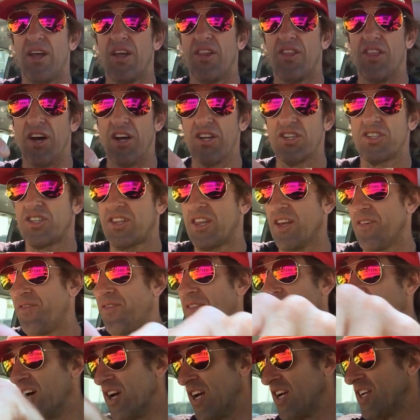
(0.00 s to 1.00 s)
Those the
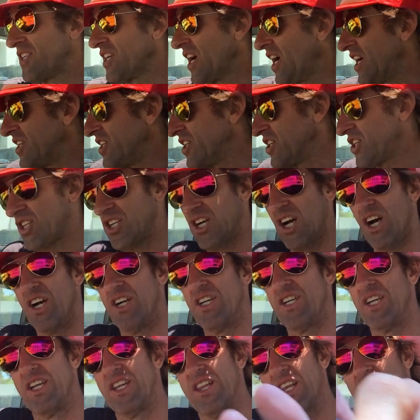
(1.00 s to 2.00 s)
footage I just showed
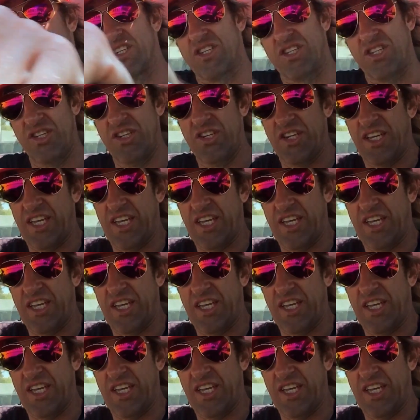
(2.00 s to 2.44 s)
you, those two